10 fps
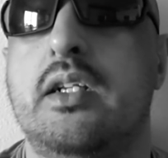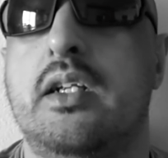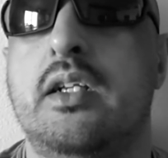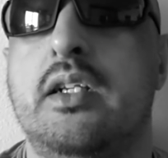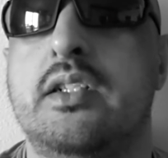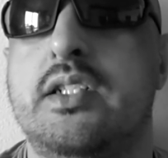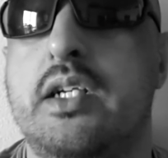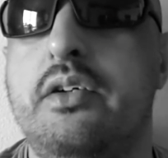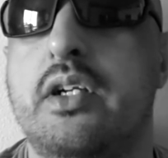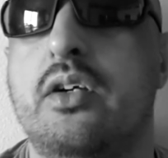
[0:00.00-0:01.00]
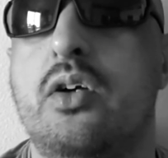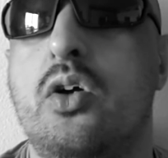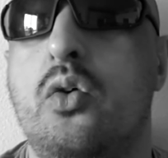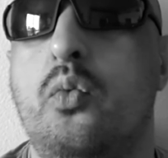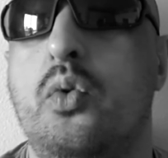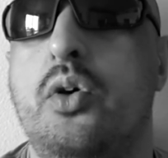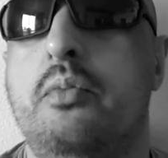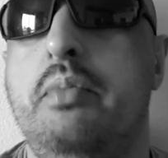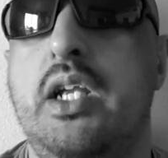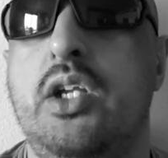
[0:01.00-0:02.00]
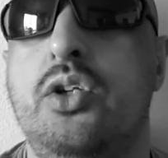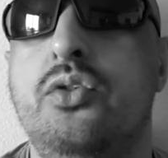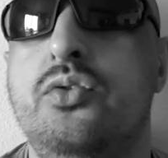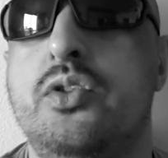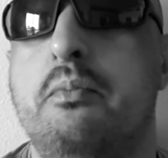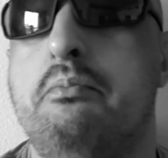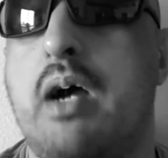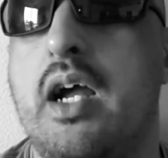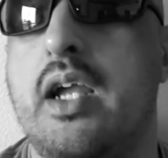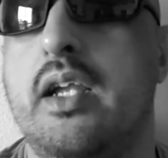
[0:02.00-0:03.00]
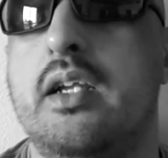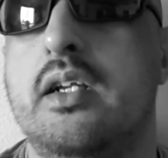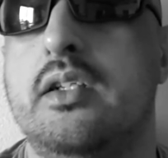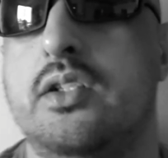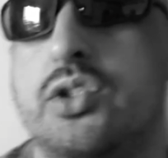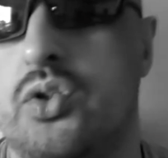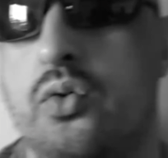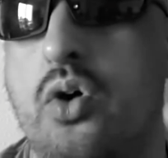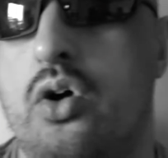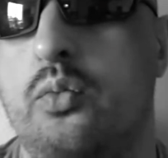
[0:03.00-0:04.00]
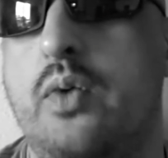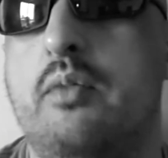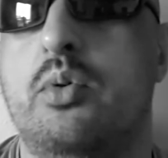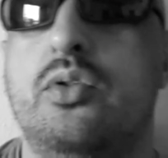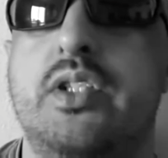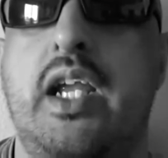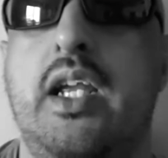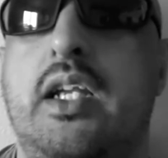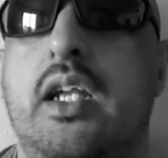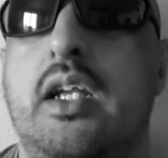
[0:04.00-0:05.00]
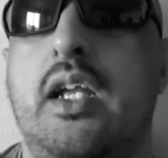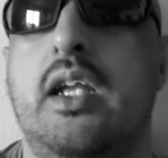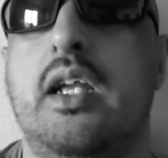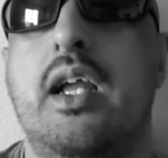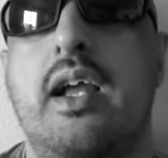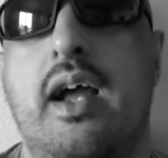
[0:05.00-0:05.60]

in Syria were being used by the so-called rebels, aka